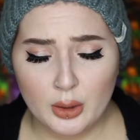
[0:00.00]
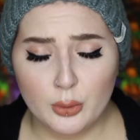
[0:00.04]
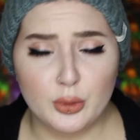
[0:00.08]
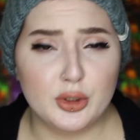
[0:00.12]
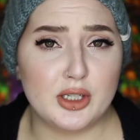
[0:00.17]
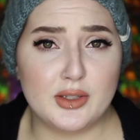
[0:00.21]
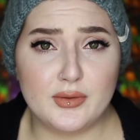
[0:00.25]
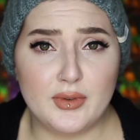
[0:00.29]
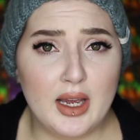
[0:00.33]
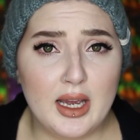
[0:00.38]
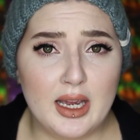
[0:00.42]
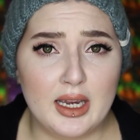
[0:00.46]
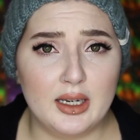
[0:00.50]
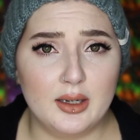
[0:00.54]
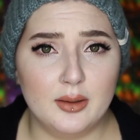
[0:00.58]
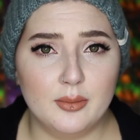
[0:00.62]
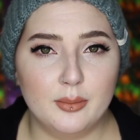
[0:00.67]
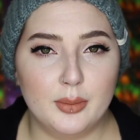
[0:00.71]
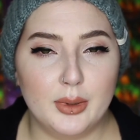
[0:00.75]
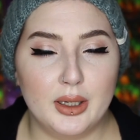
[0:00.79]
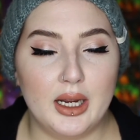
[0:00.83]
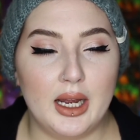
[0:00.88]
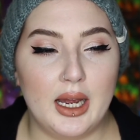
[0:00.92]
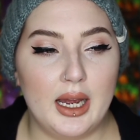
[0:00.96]
Which is
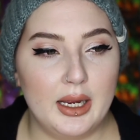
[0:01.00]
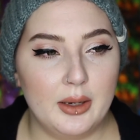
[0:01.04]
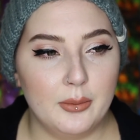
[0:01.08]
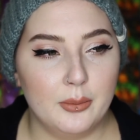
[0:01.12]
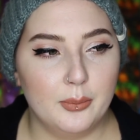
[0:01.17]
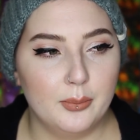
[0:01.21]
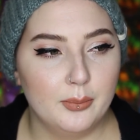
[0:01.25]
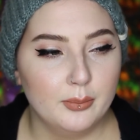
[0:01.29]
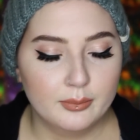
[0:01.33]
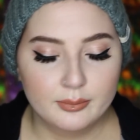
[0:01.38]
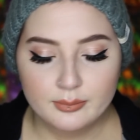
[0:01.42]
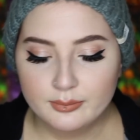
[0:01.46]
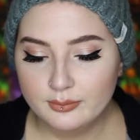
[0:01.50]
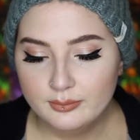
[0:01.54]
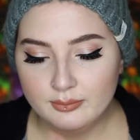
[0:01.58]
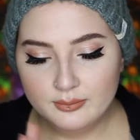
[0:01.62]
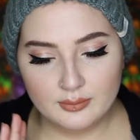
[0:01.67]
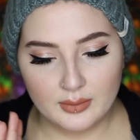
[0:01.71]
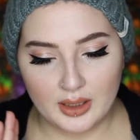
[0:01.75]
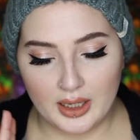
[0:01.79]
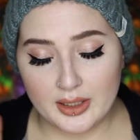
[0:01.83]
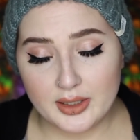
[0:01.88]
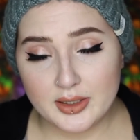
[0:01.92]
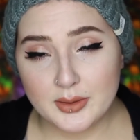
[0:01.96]
fine, but I
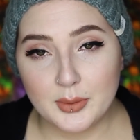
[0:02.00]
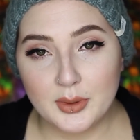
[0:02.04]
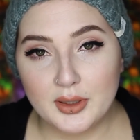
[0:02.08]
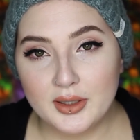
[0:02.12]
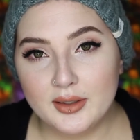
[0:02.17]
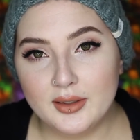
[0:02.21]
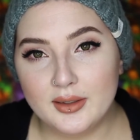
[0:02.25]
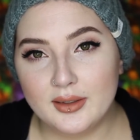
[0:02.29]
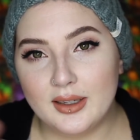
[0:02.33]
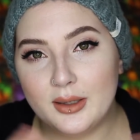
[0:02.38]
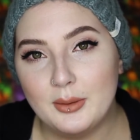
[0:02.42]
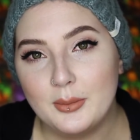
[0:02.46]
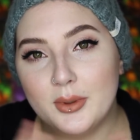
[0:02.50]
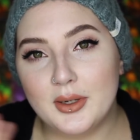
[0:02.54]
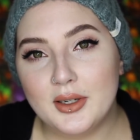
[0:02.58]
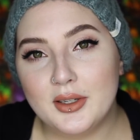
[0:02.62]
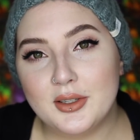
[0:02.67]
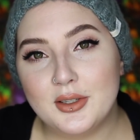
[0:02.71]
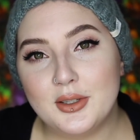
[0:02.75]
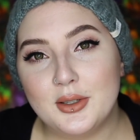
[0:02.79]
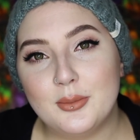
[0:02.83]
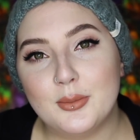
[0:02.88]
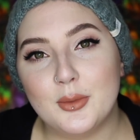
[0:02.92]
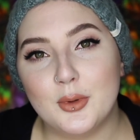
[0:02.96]
just wanted, I
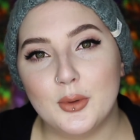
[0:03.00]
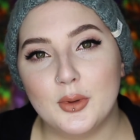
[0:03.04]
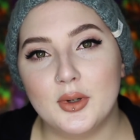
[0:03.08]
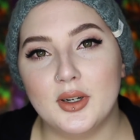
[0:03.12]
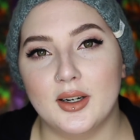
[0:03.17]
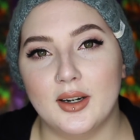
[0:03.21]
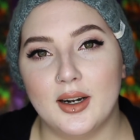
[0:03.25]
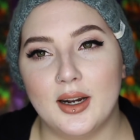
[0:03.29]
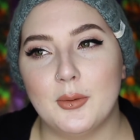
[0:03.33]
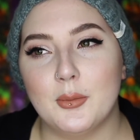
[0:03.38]
wanted to do more.